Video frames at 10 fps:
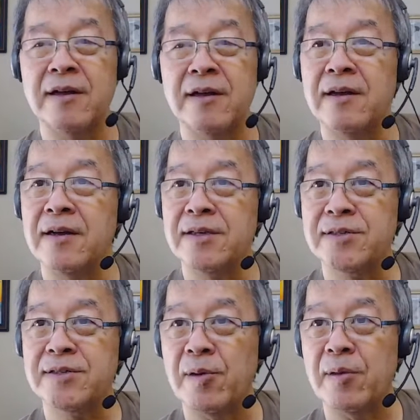
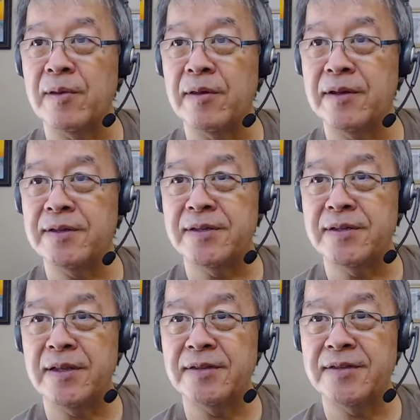So it
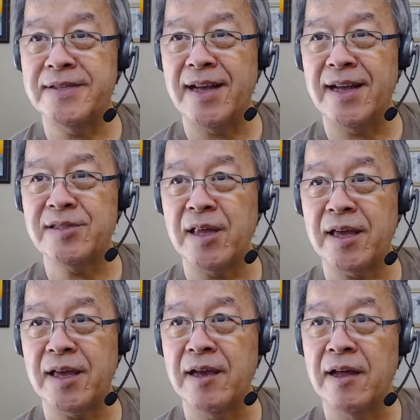sounds like
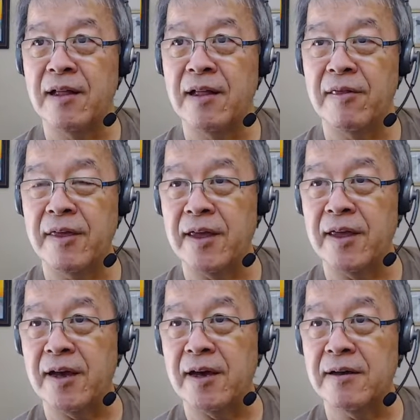the
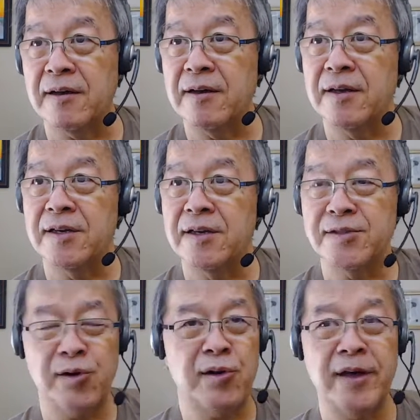circle
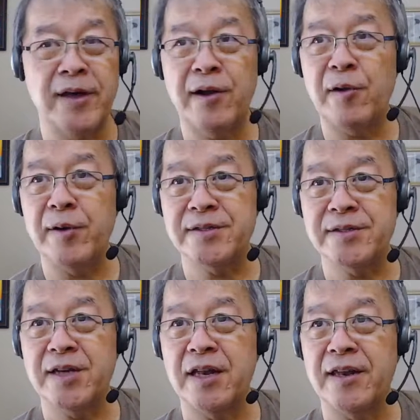arrow is not
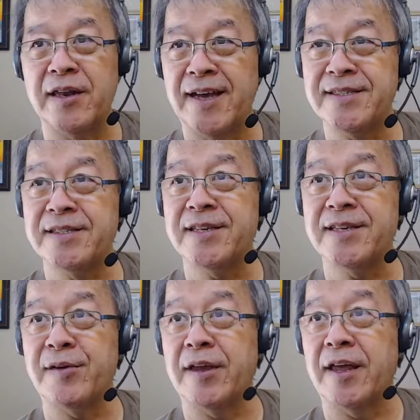
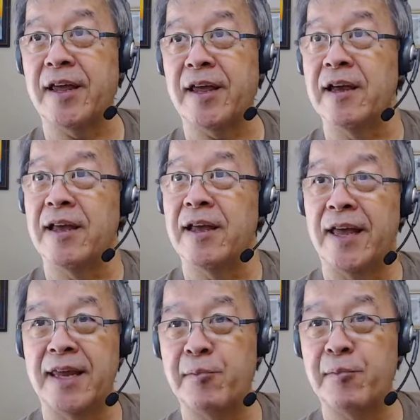necessary
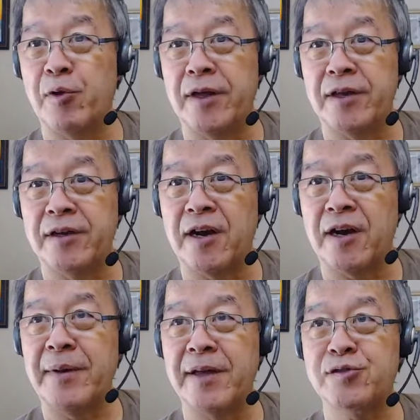anymore in comment
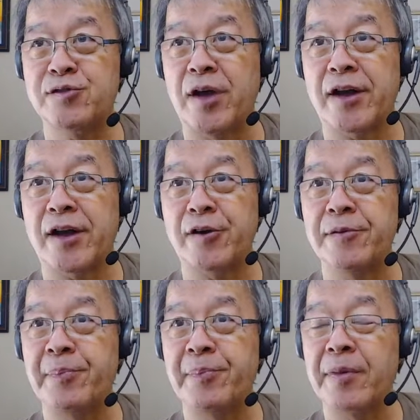tracker.
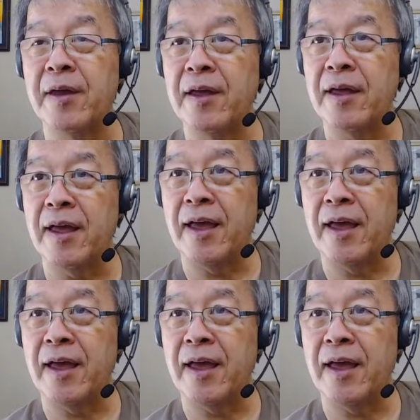And